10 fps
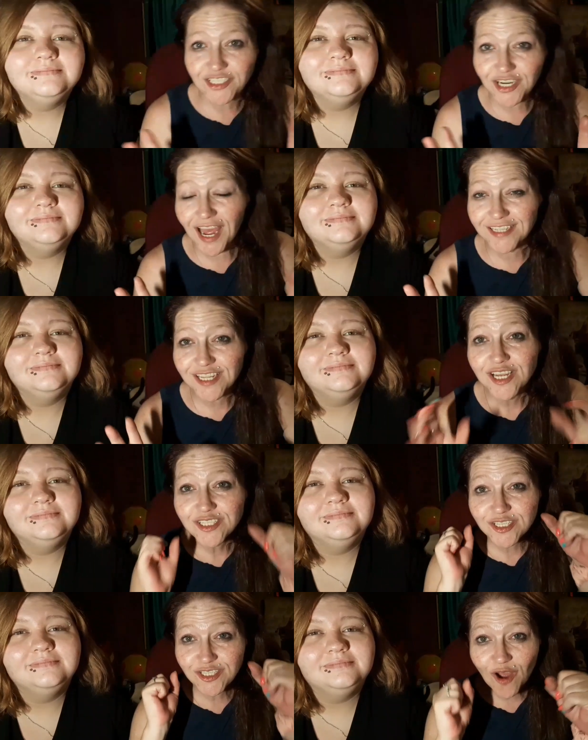Speaker 1: Alright you guys,
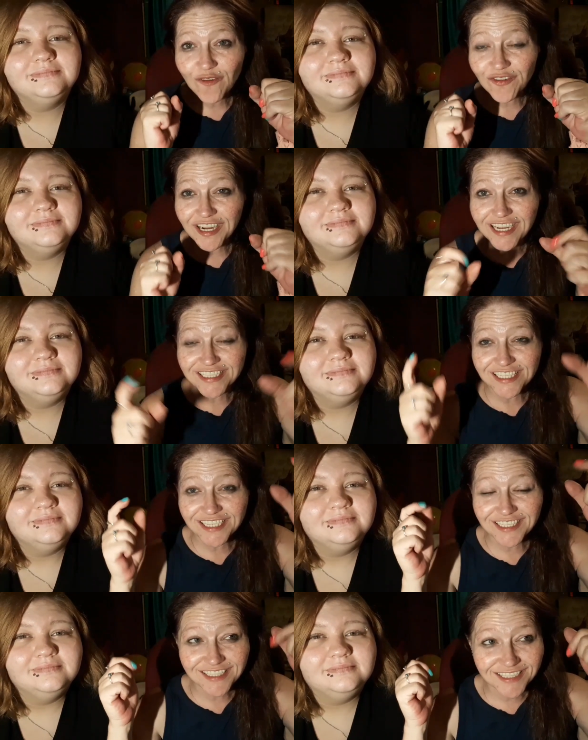so don't forget
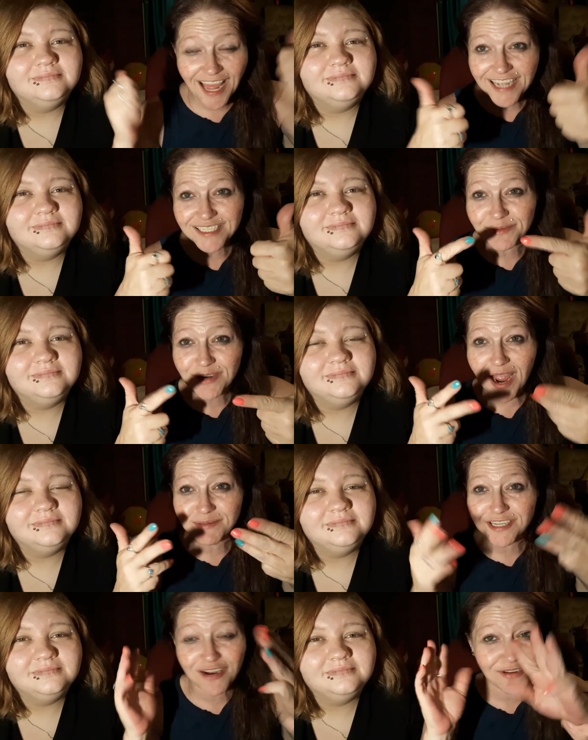to like,
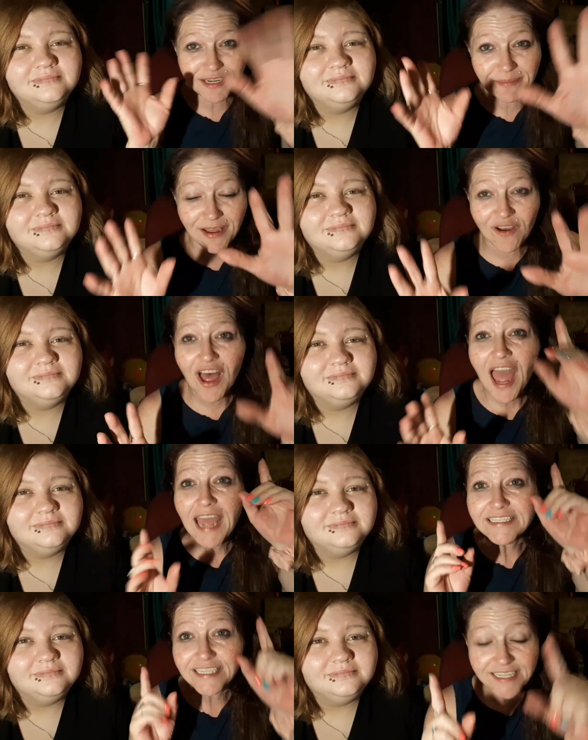subscribe, share, ring the bell.
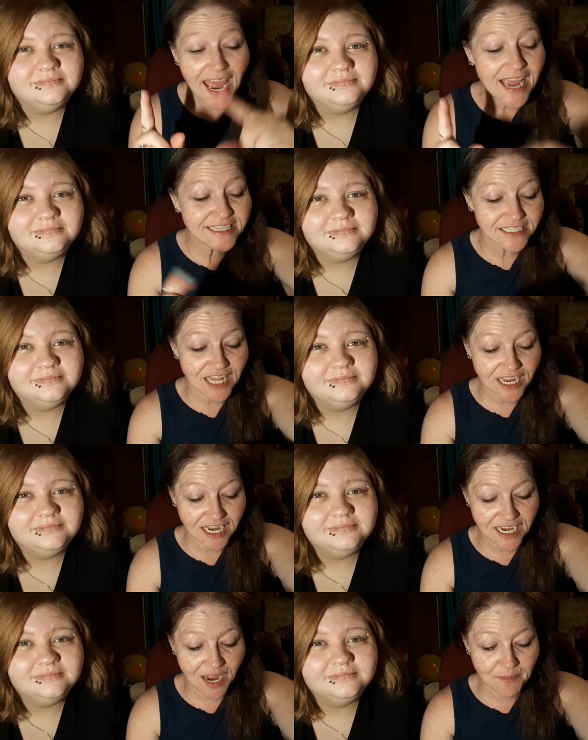Today's
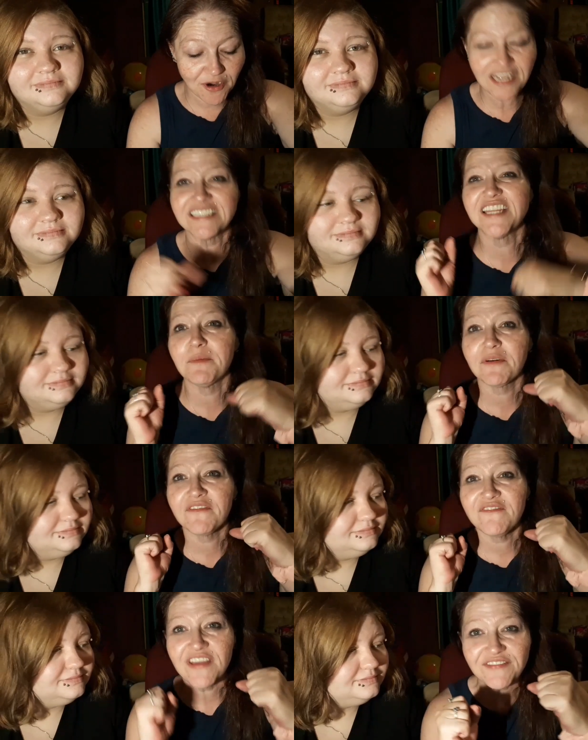lucky number is
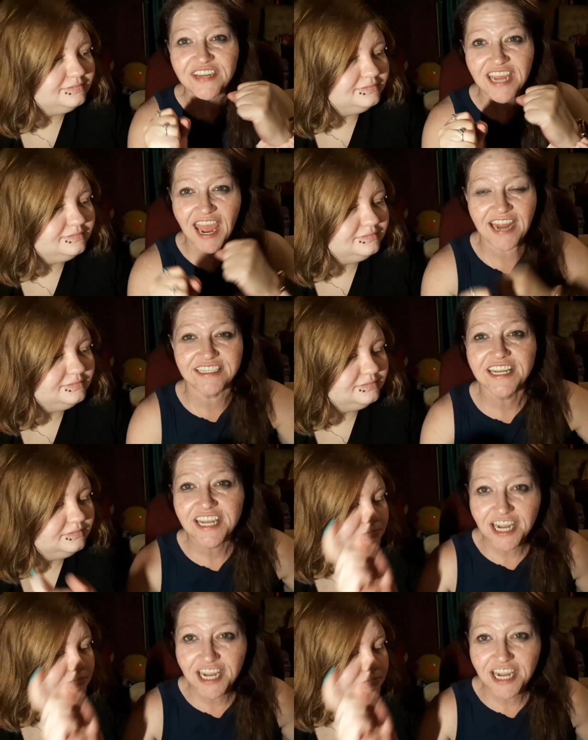number 58.